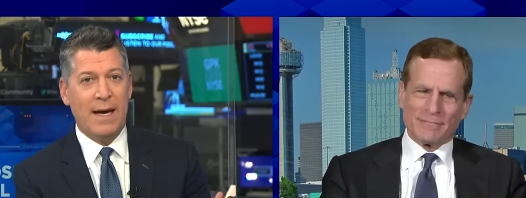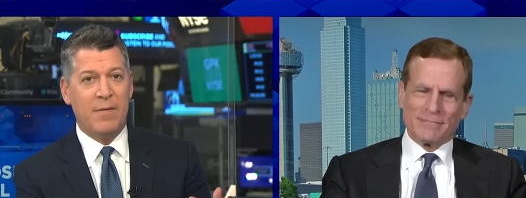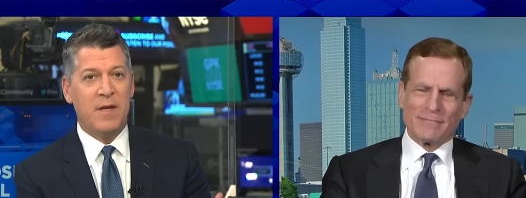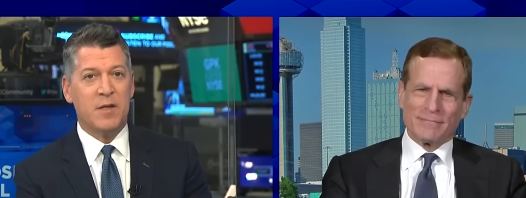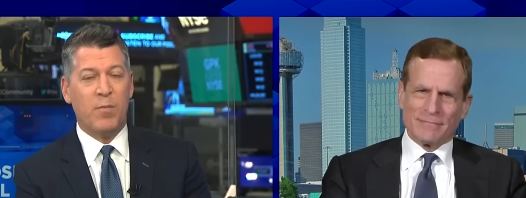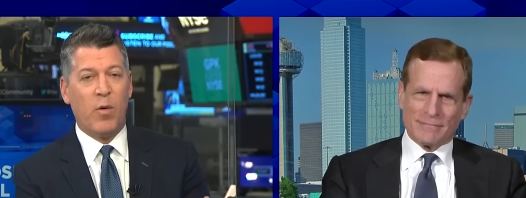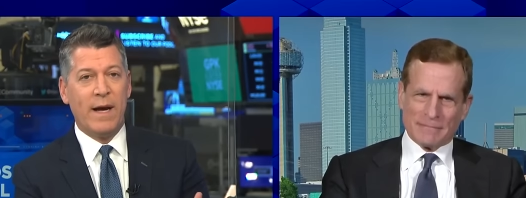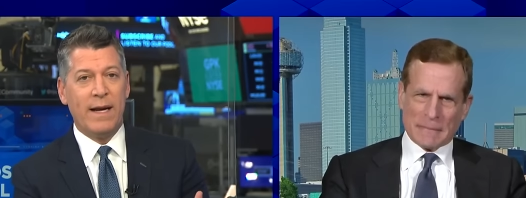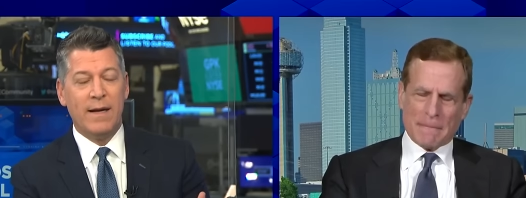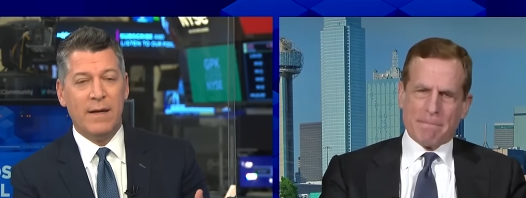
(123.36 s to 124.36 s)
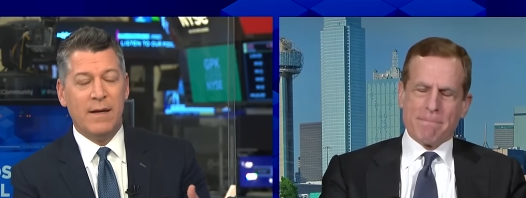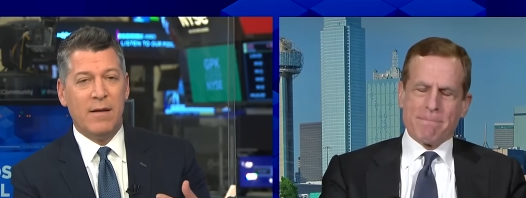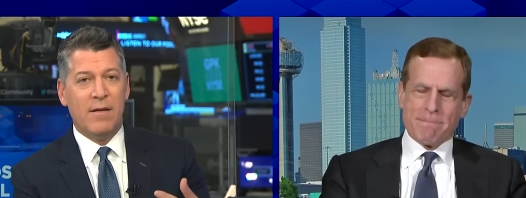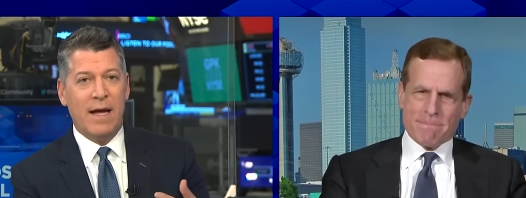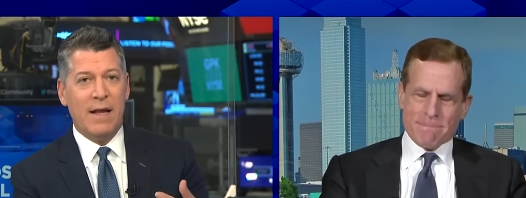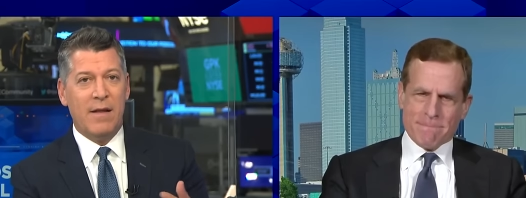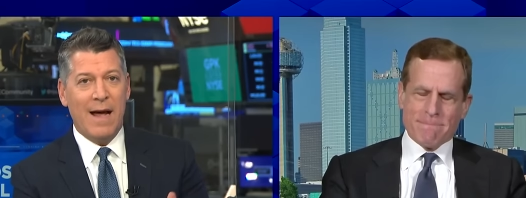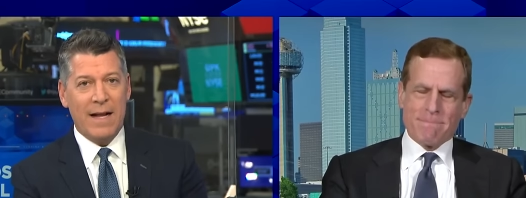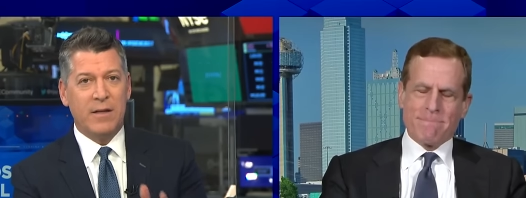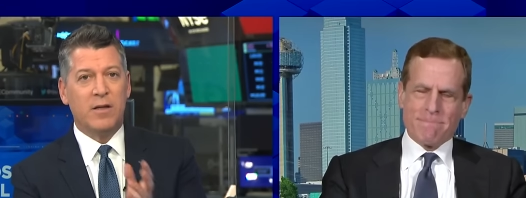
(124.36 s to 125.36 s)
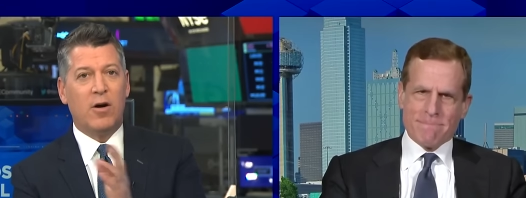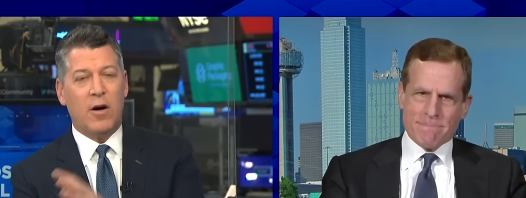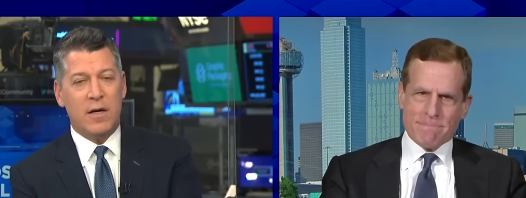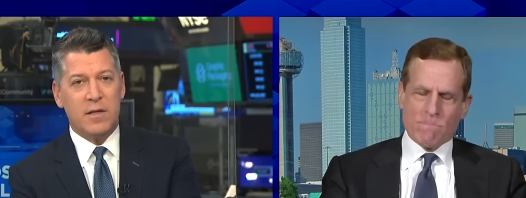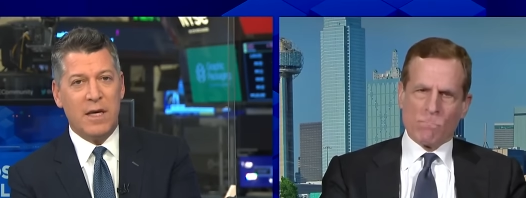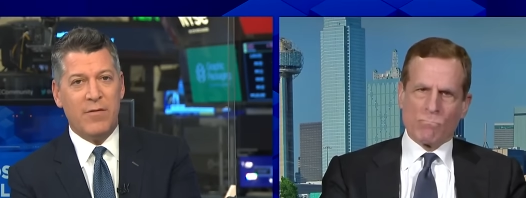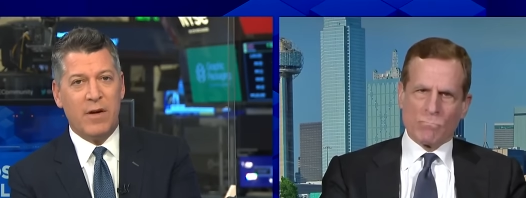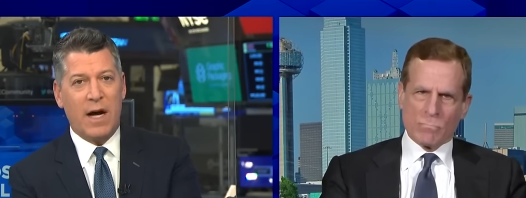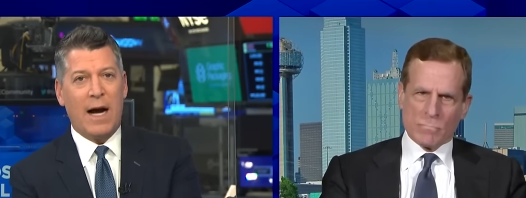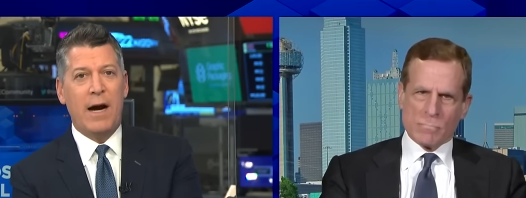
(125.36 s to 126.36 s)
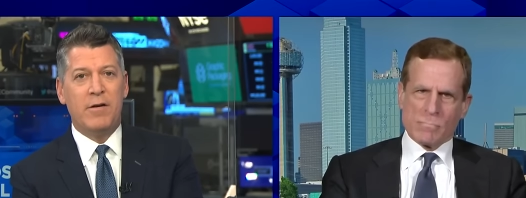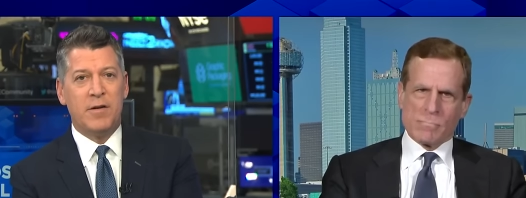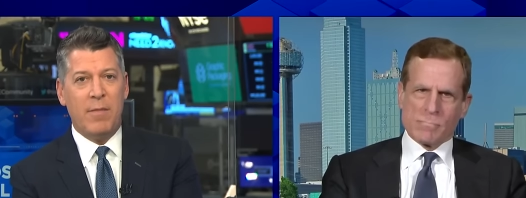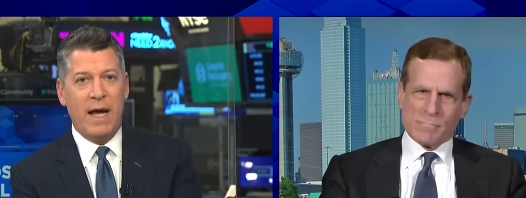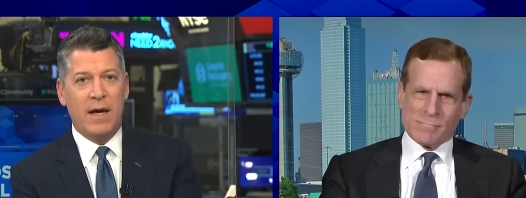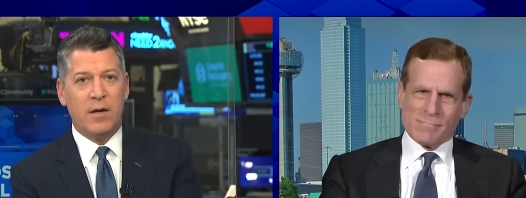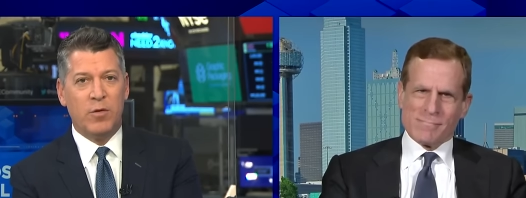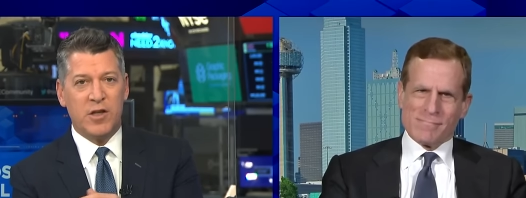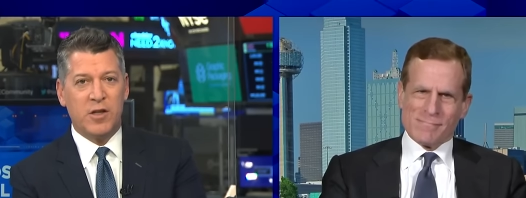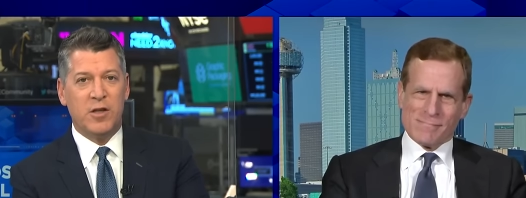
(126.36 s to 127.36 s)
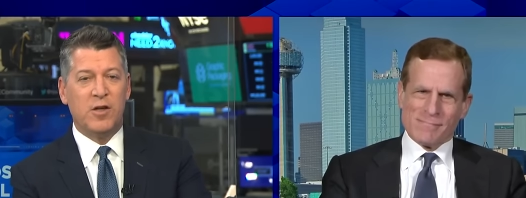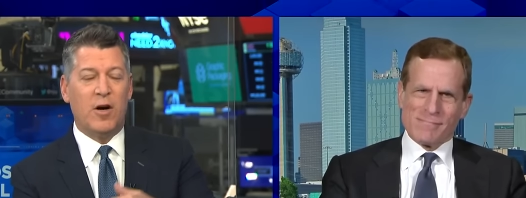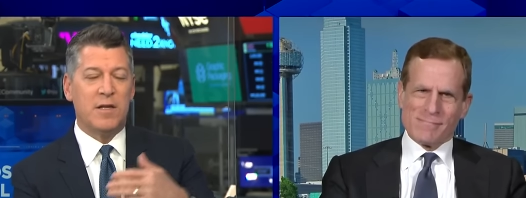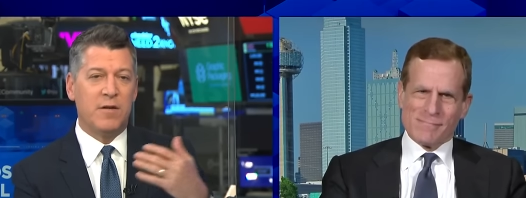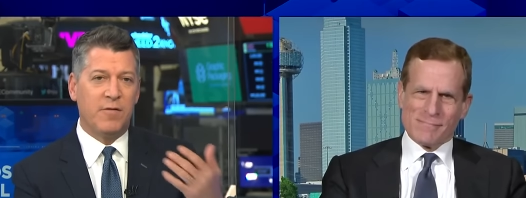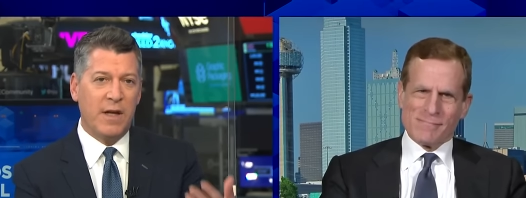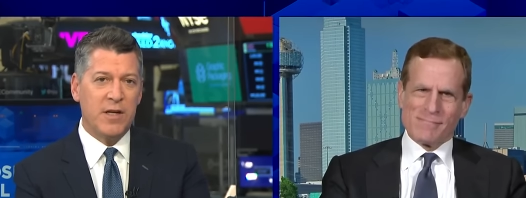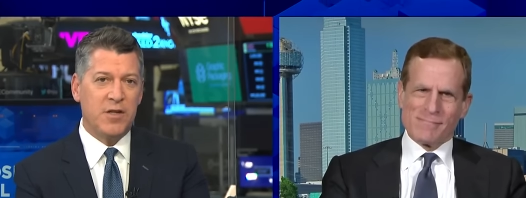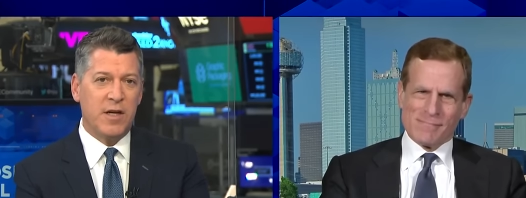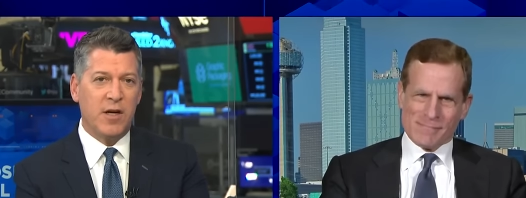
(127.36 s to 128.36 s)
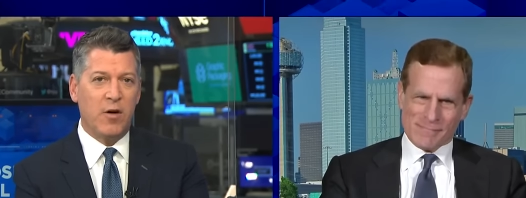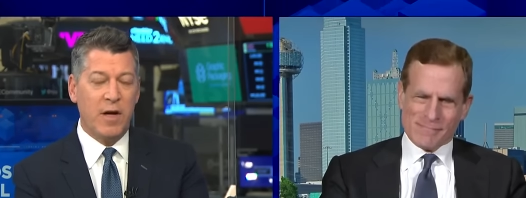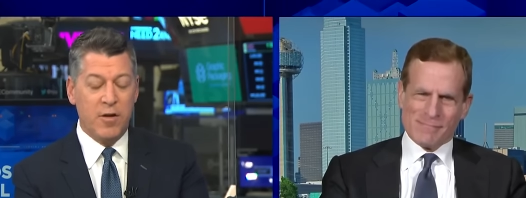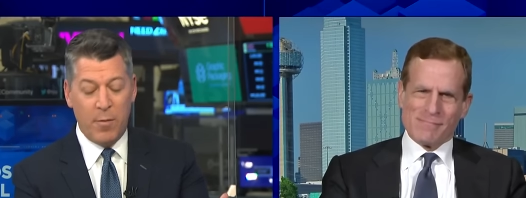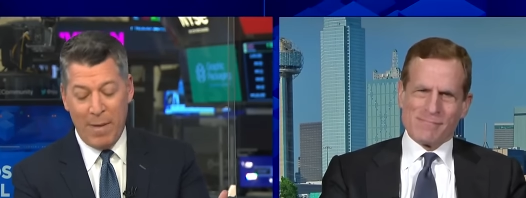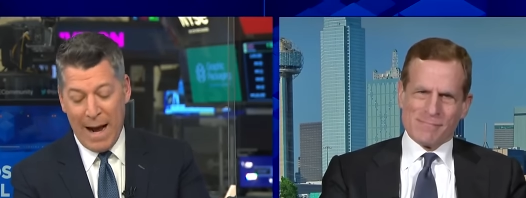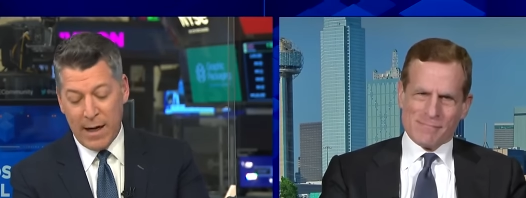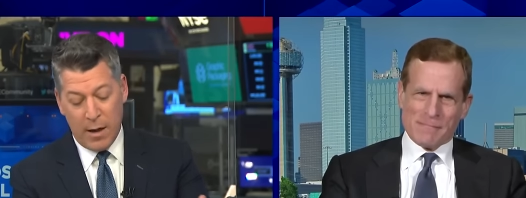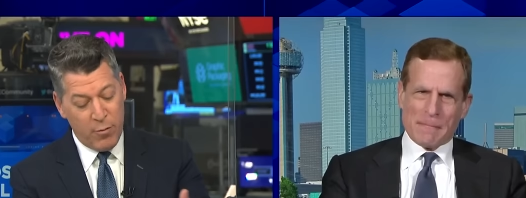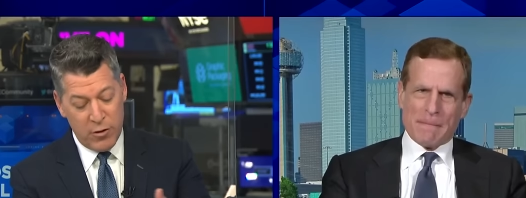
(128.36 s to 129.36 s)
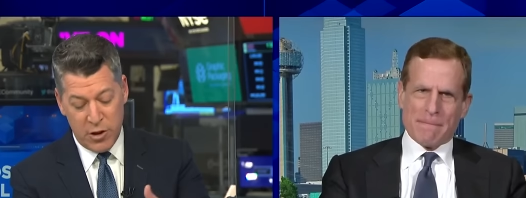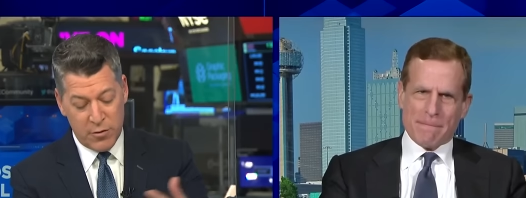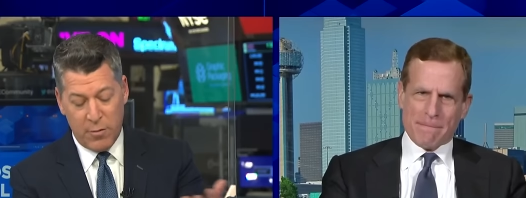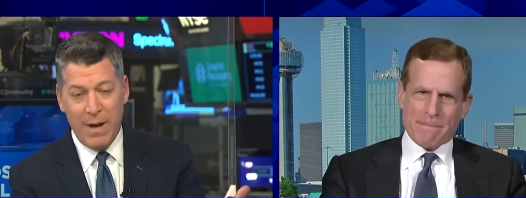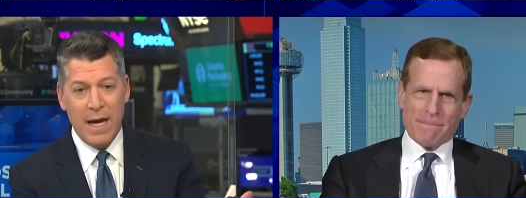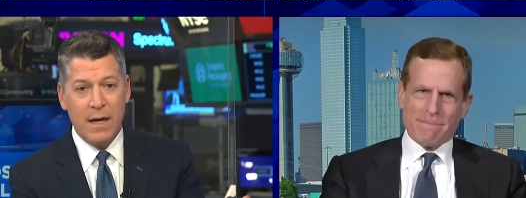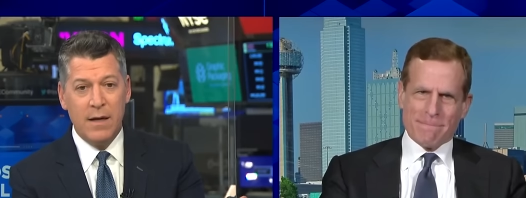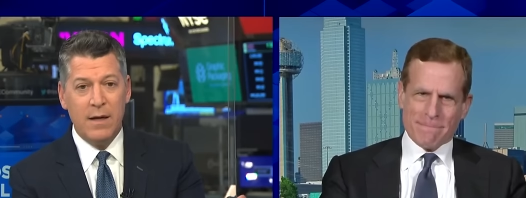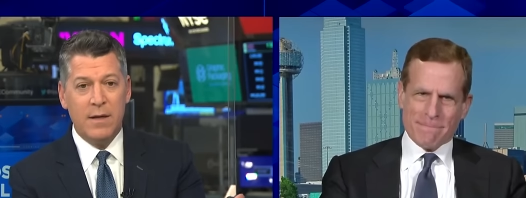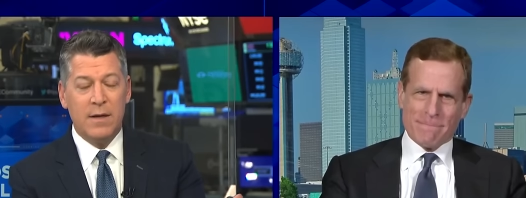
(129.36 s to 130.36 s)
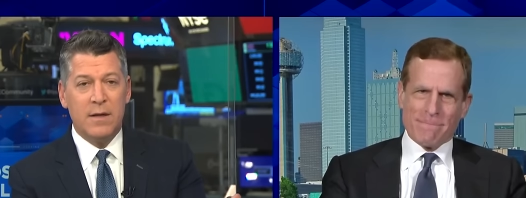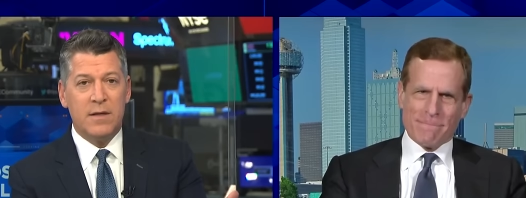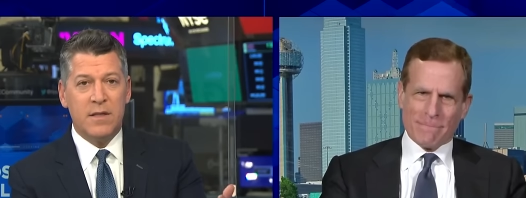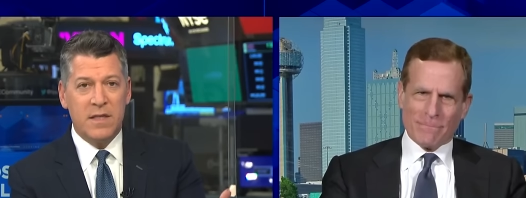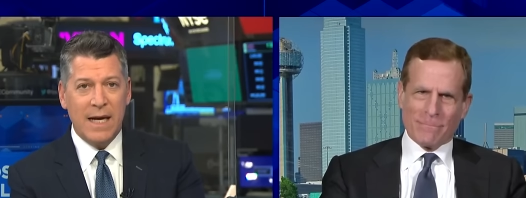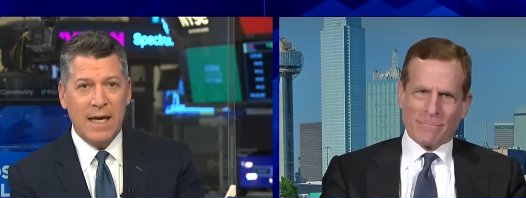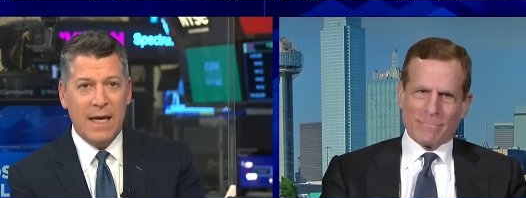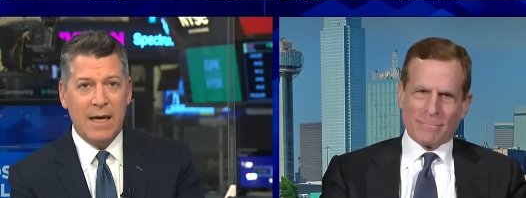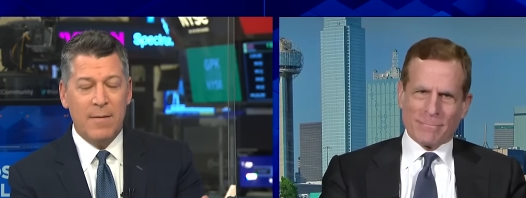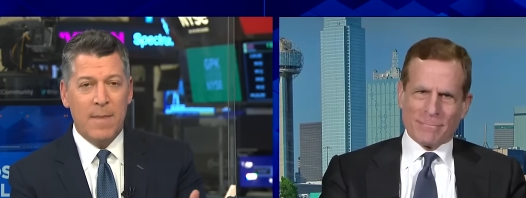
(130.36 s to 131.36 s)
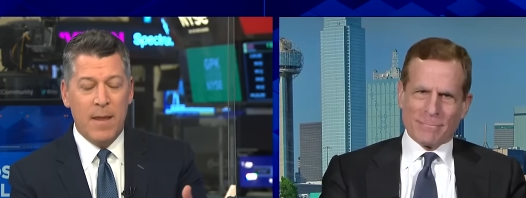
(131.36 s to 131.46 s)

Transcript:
Speaker 1: at this point, then that could cause even higher demand, which could cause inflation to go either back up or just remain sticky,